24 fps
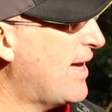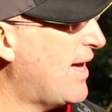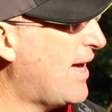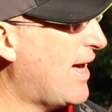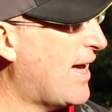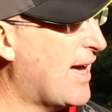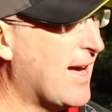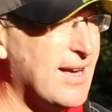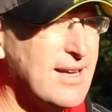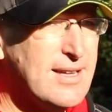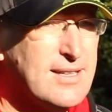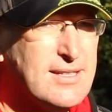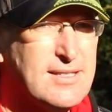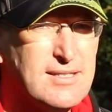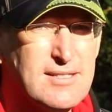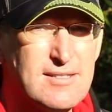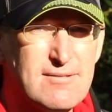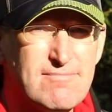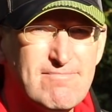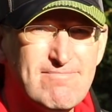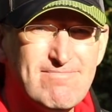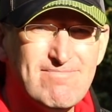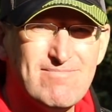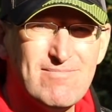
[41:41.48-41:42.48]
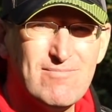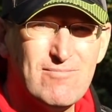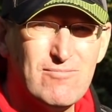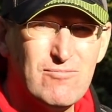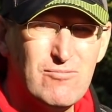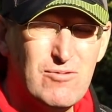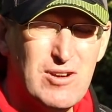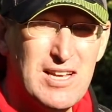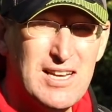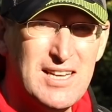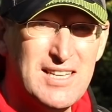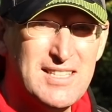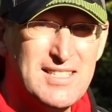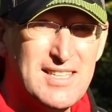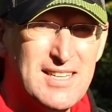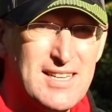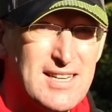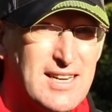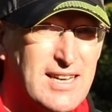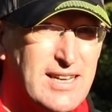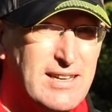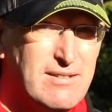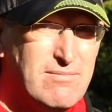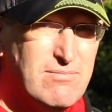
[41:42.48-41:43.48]
and
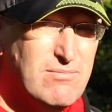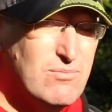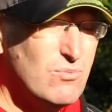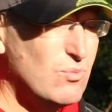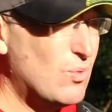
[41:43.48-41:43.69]
realistically,